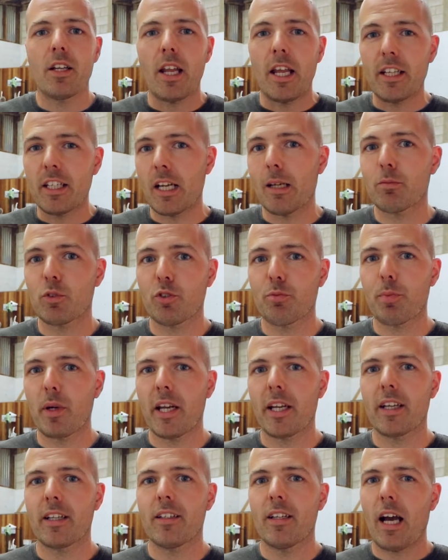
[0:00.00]
In terms of
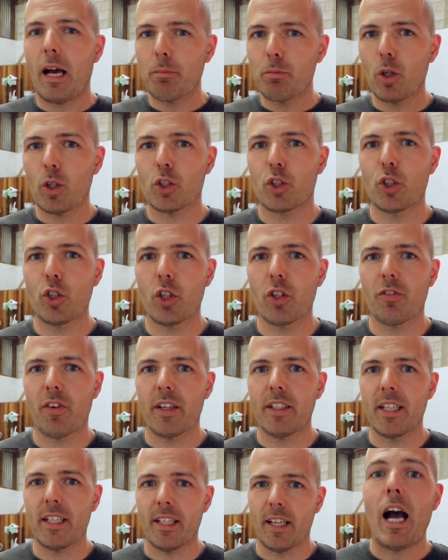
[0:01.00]
braking, I'm not sure if I
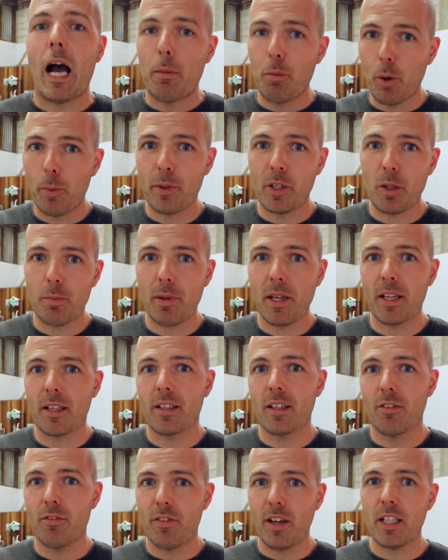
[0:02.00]
need it. I'm open to being
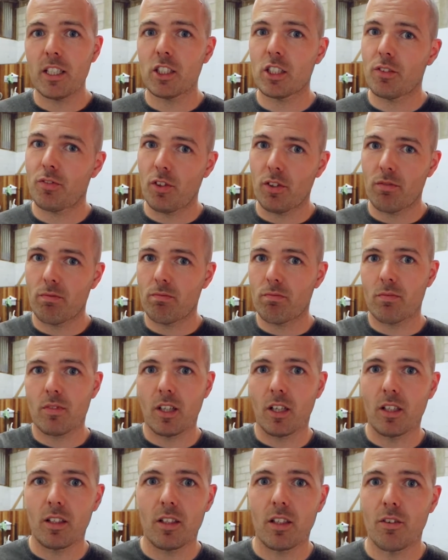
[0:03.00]
convinced. If you
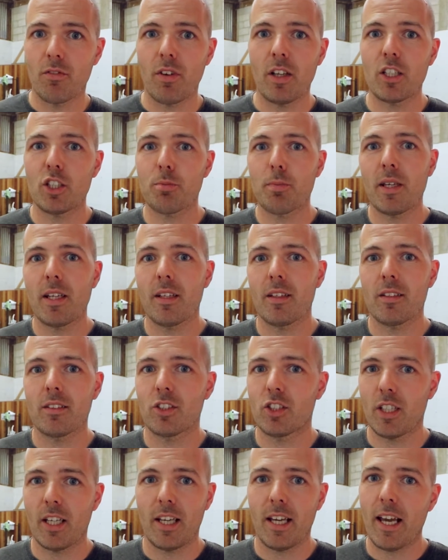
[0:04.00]
can convince me and
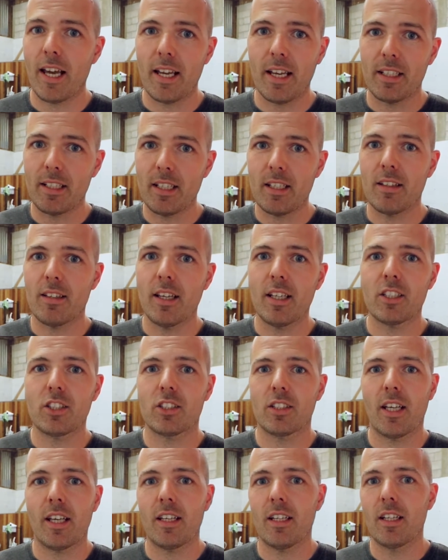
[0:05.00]
say, hey, I need this,
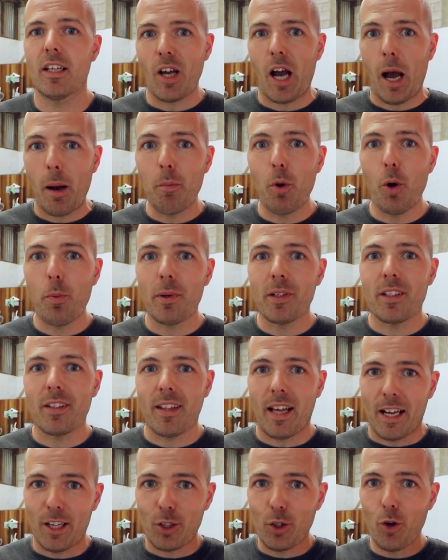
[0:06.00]
then I'm open to
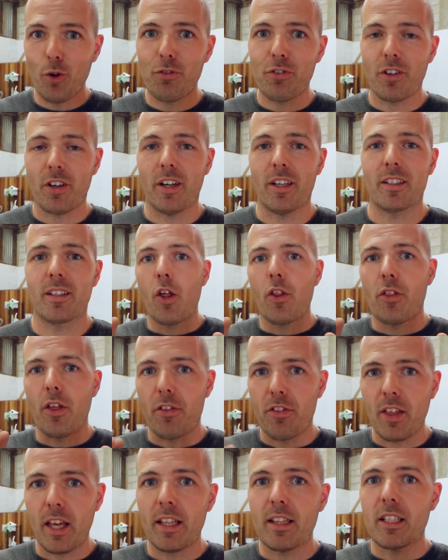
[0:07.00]
that. Go for it. The
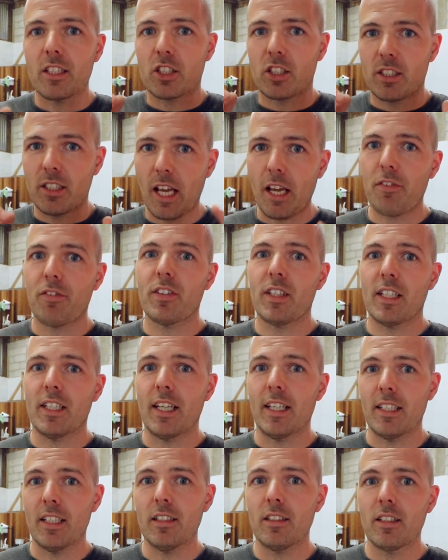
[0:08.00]
thing that's definitely
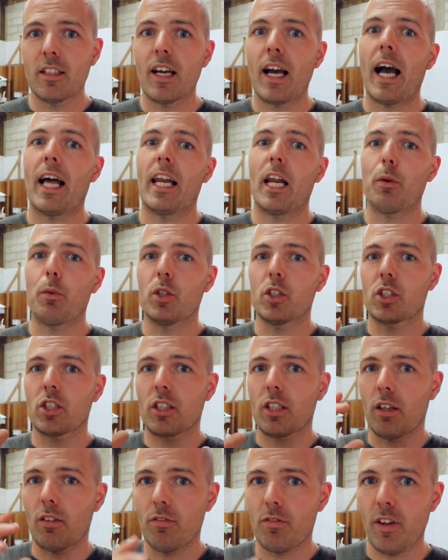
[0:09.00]
needed, and I was
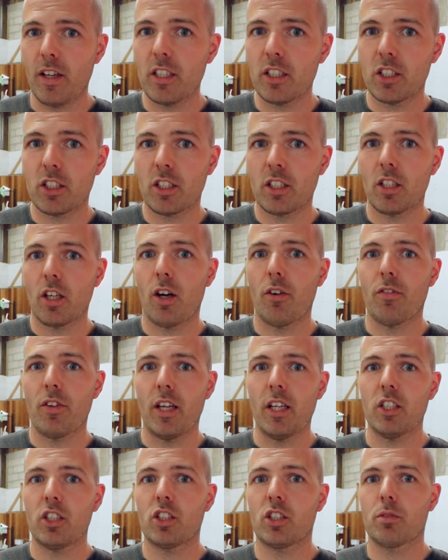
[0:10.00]
convinced of
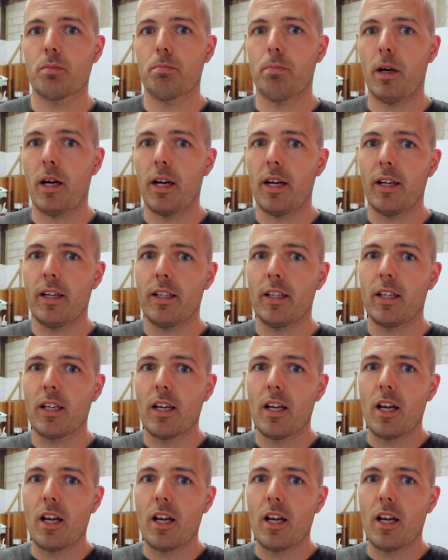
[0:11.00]
this by